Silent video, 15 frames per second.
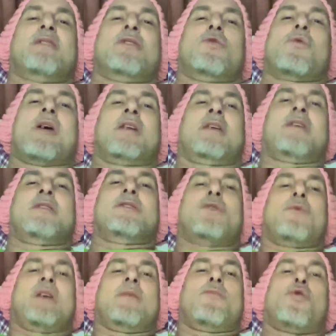and grandkids
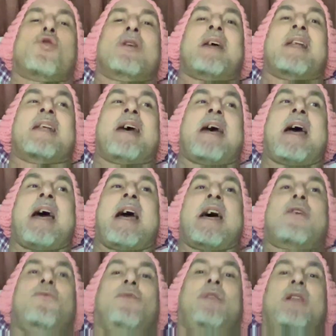already born and
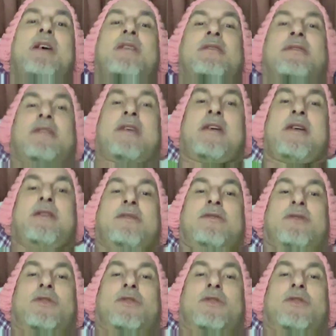have less kids.